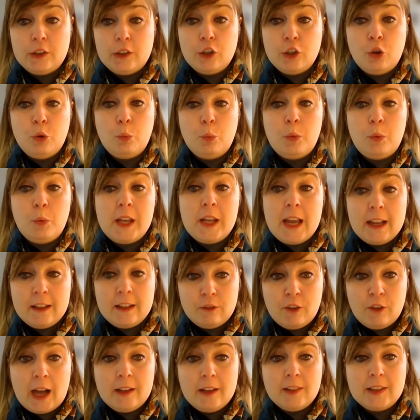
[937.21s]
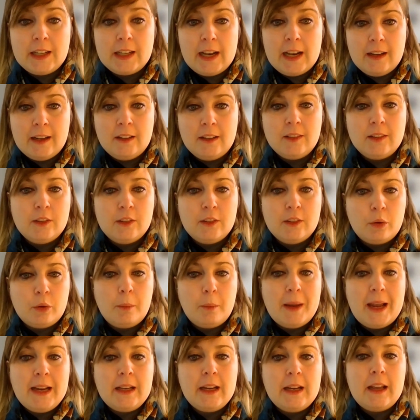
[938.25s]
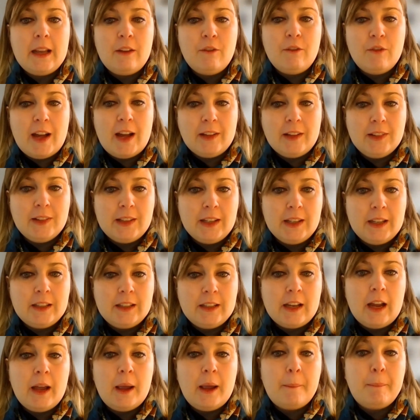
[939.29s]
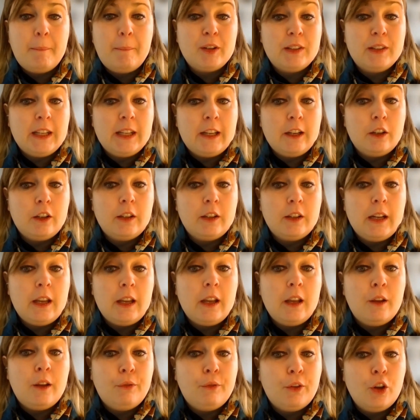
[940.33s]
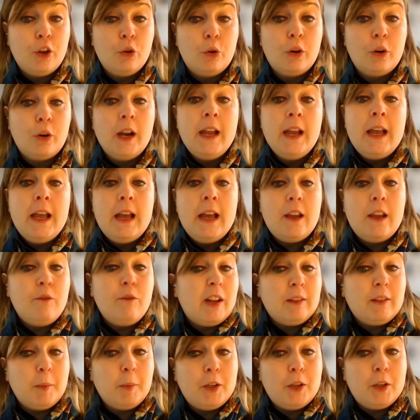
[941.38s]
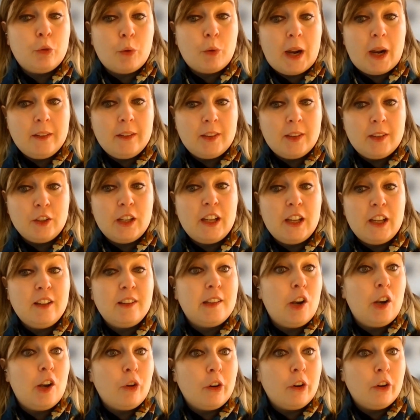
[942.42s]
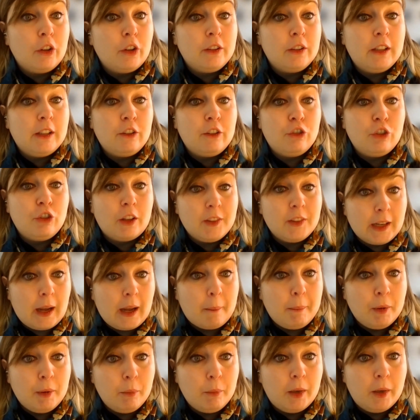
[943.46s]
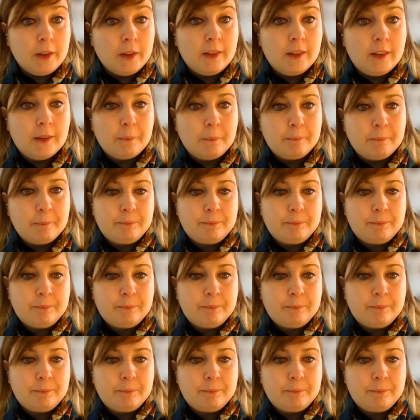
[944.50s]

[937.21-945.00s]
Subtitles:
So we advise clients to remain invested, particularly if your investment horizon is longer than just a couple of months.